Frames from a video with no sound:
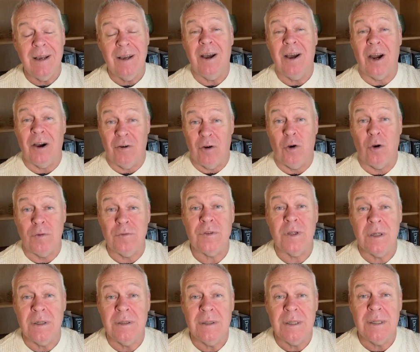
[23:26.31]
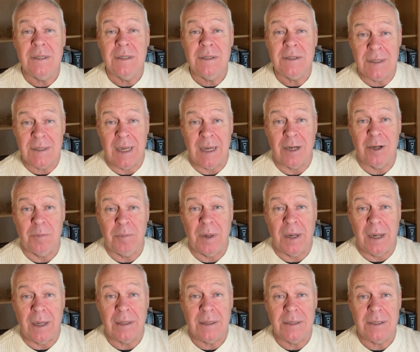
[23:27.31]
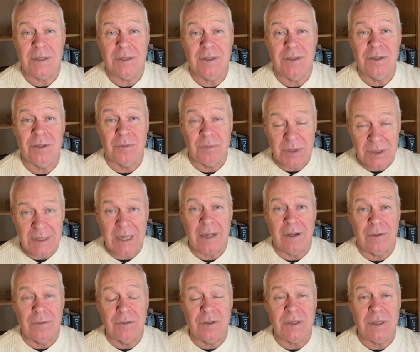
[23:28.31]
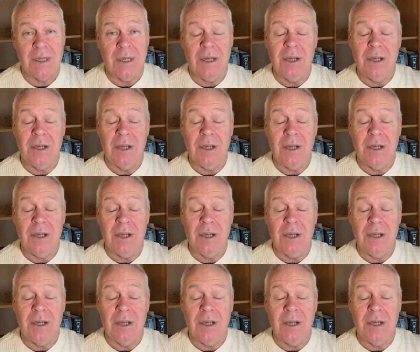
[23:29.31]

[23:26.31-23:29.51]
are often psychopaths themselves,